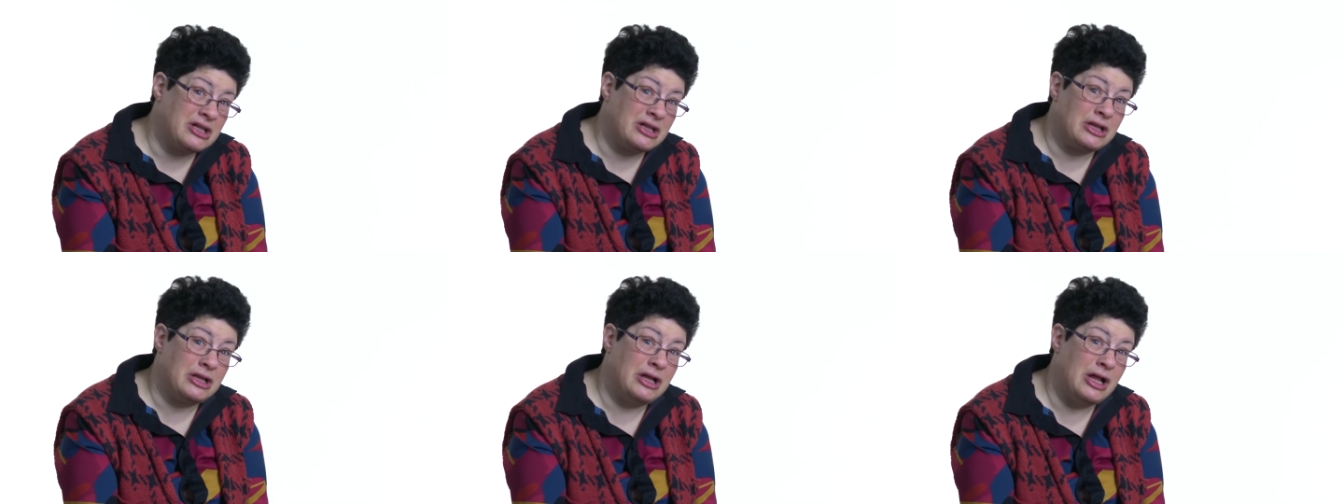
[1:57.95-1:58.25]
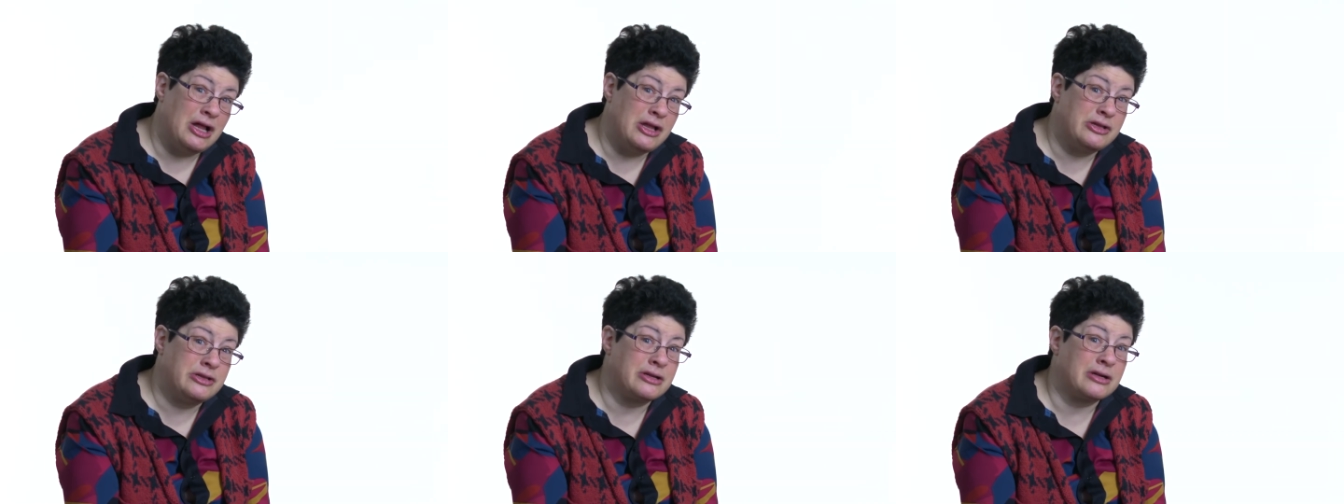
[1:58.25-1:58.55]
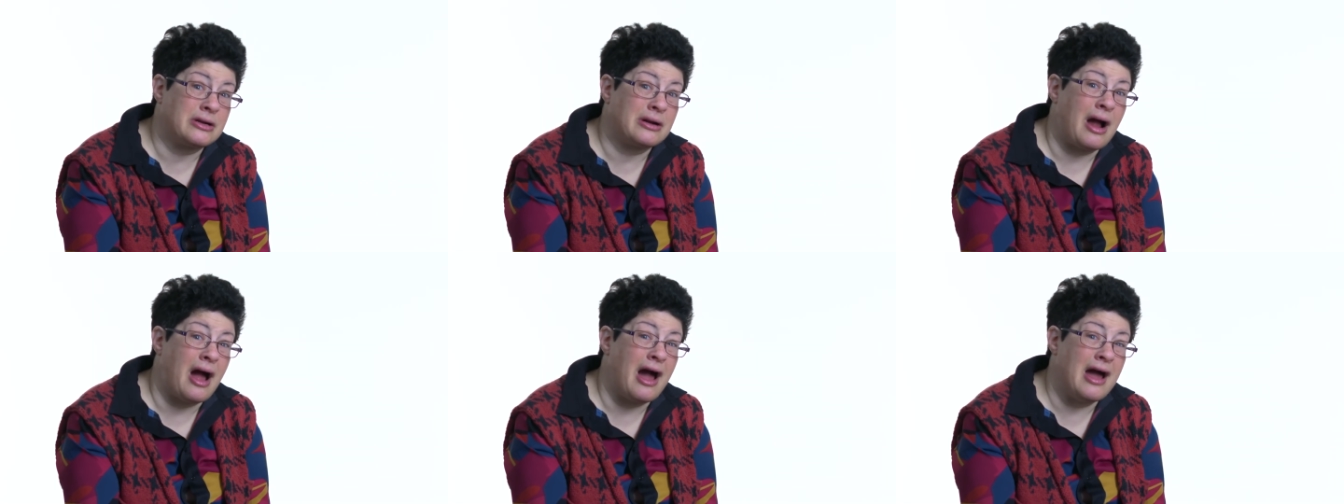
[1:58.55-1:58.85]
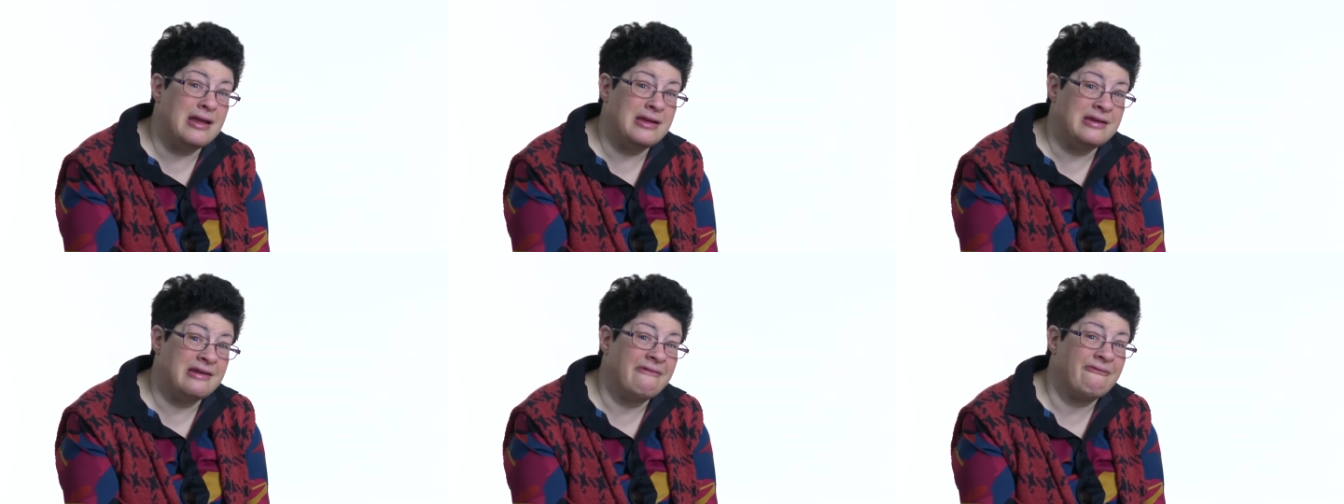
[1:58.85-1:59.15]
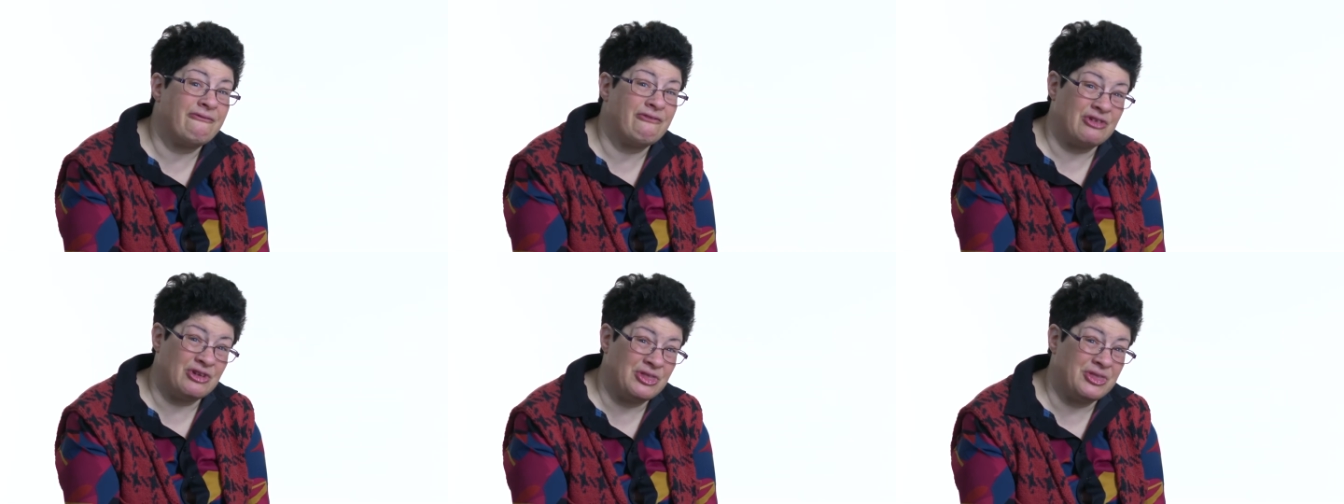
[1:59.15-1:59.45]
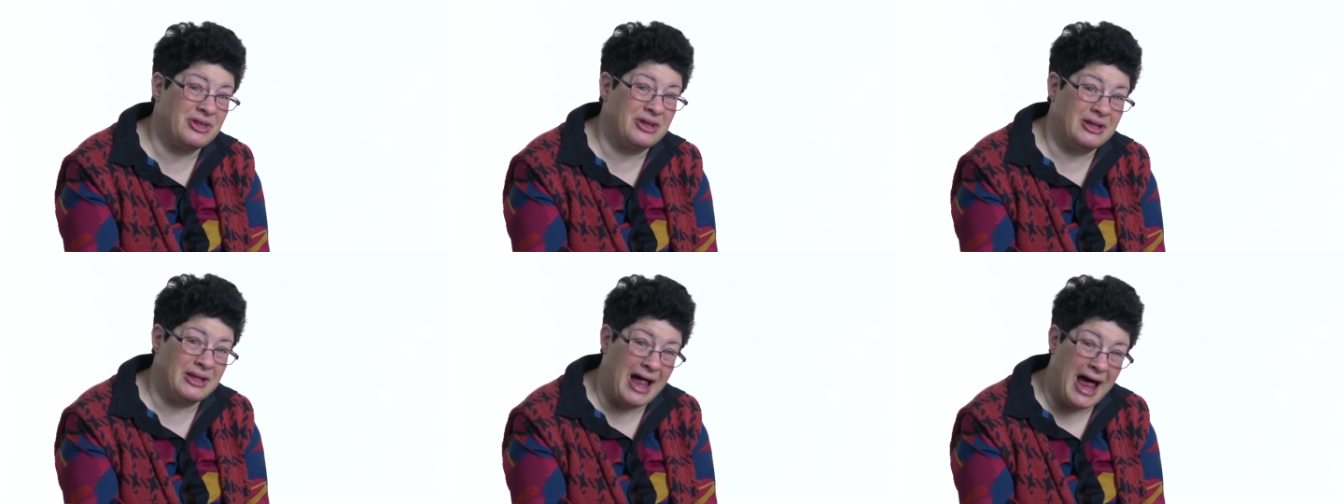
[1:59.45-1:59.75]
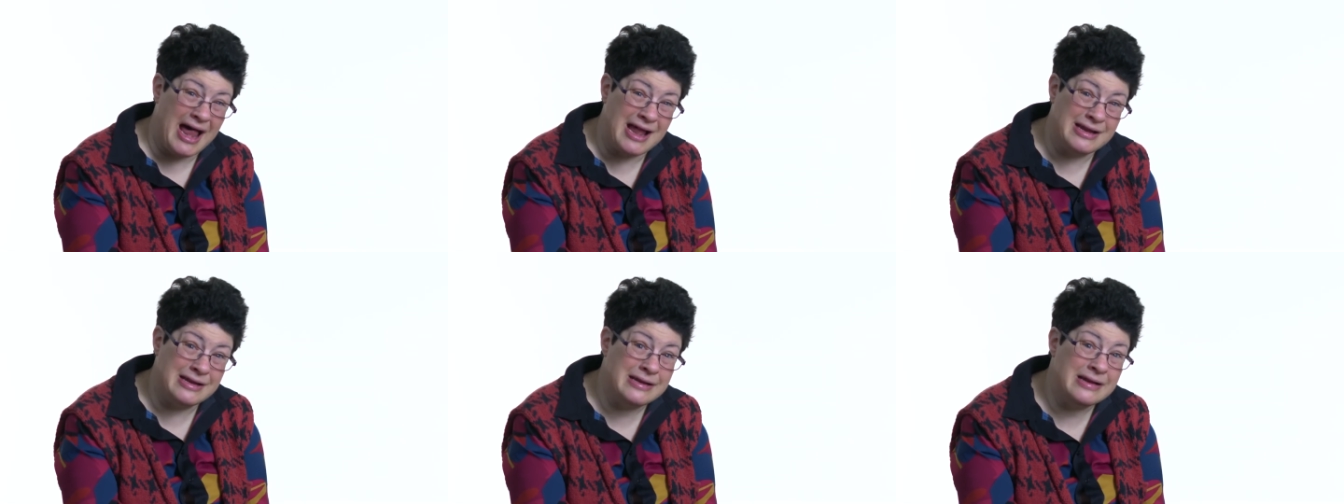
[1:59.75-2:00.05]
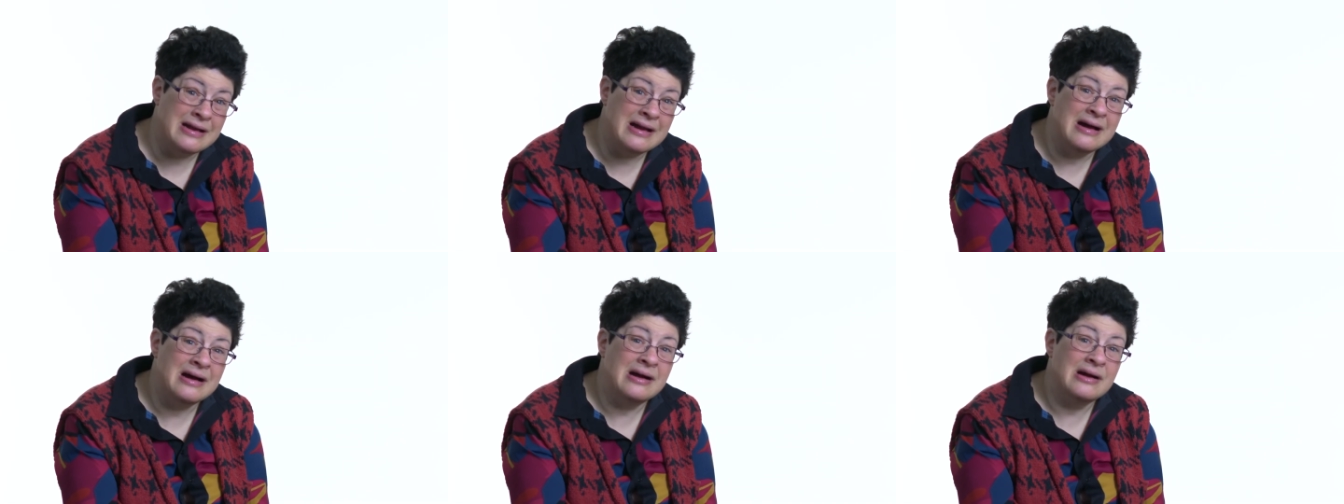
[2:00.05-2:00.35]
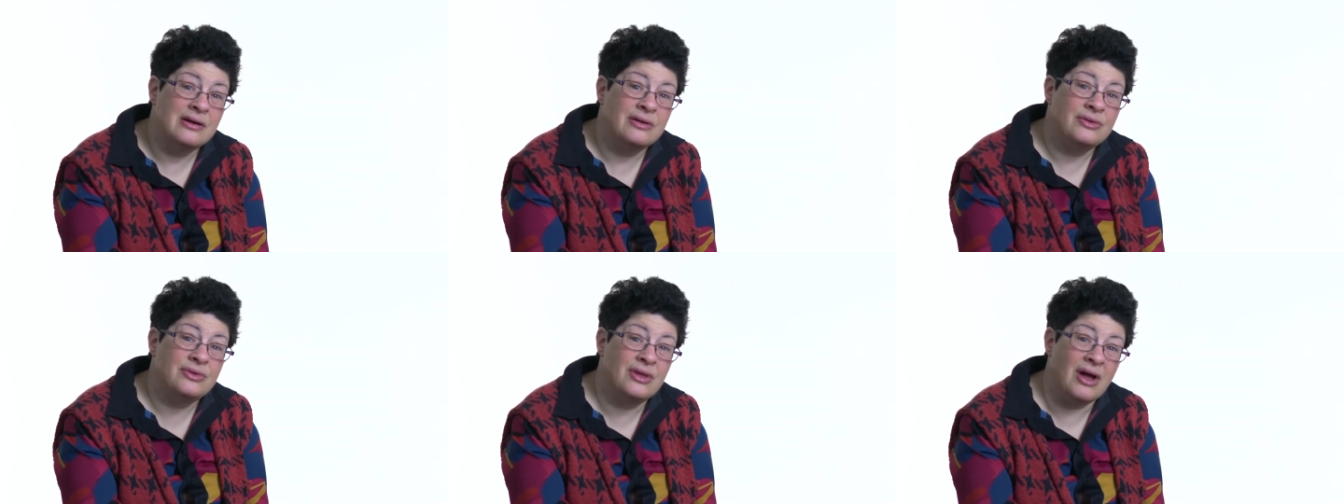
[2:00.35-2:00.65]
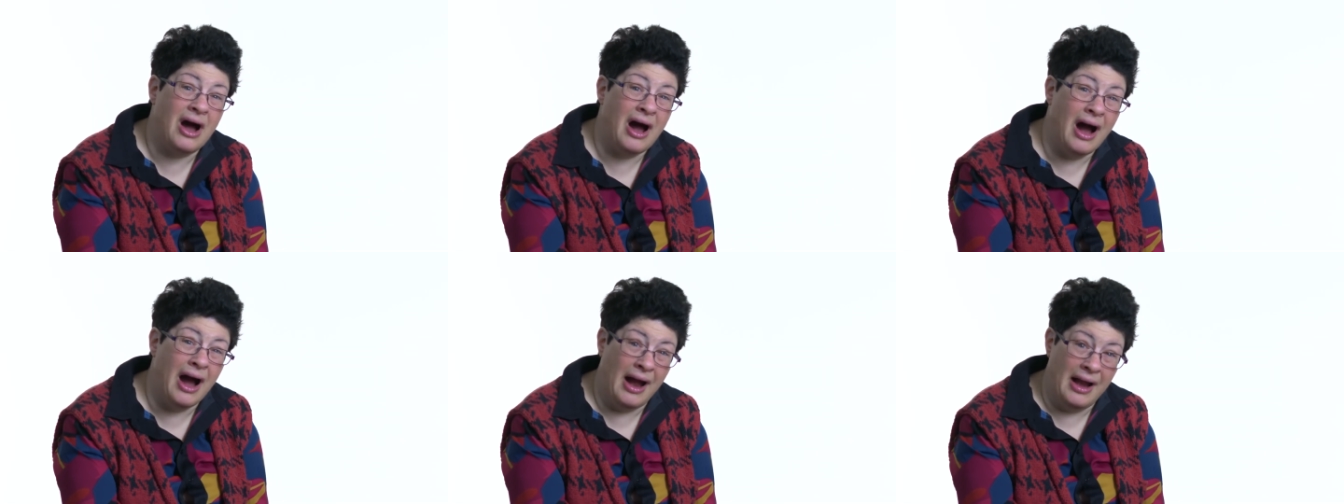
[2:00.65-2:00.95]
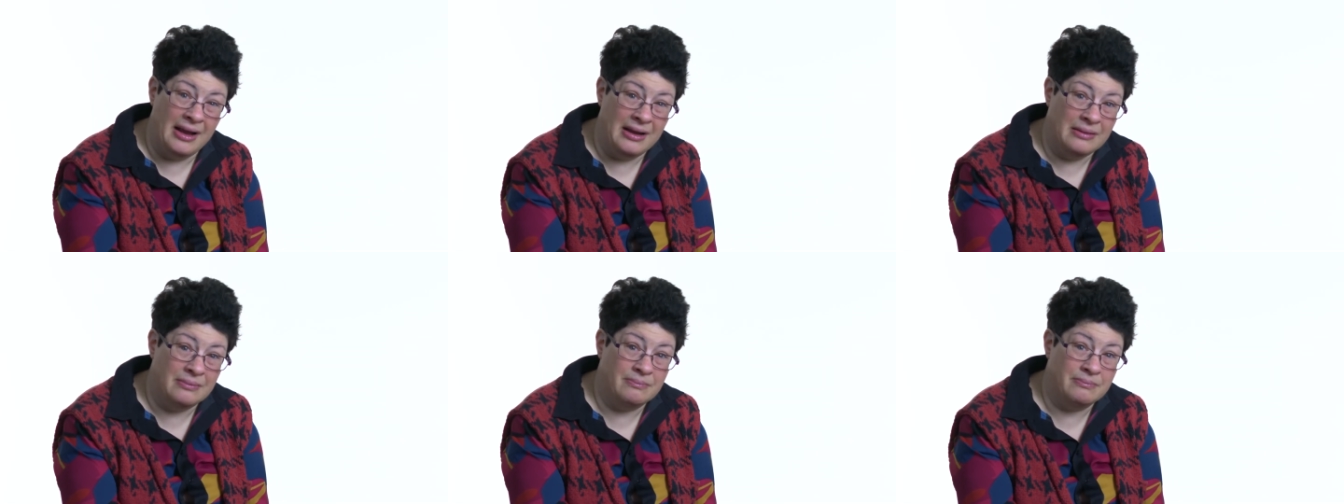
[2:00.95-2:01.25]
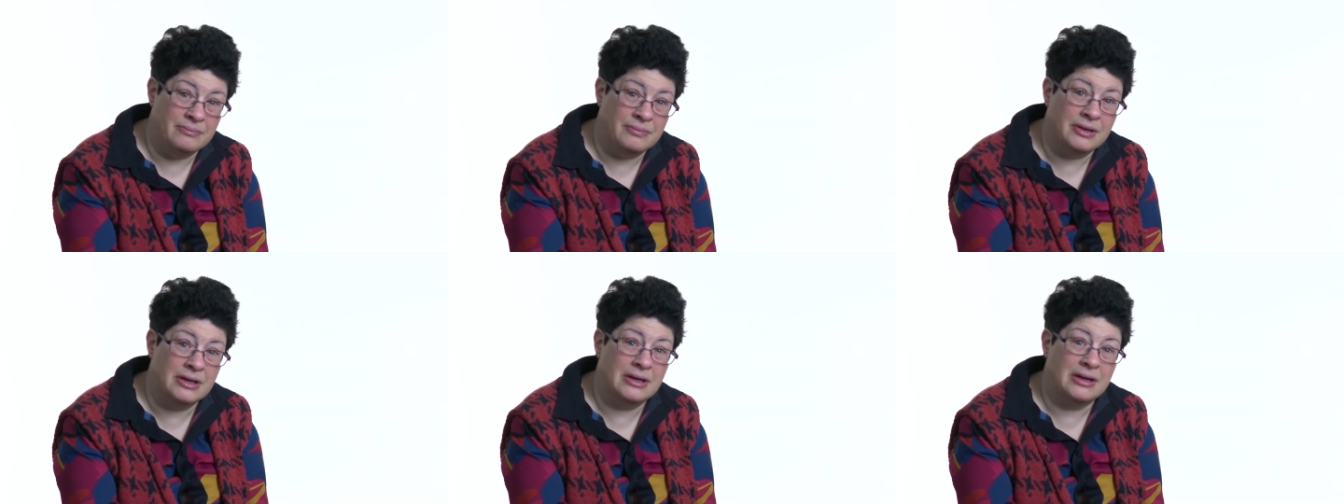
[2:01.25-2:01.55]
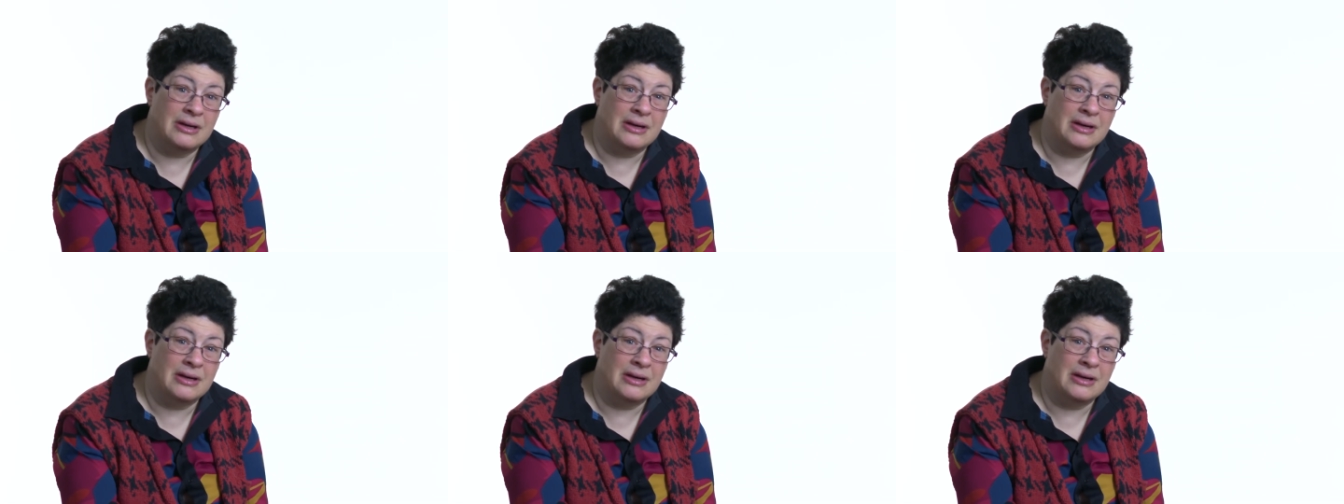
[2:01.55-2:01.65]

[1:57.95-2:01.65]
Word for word: closed her eyes for the last time.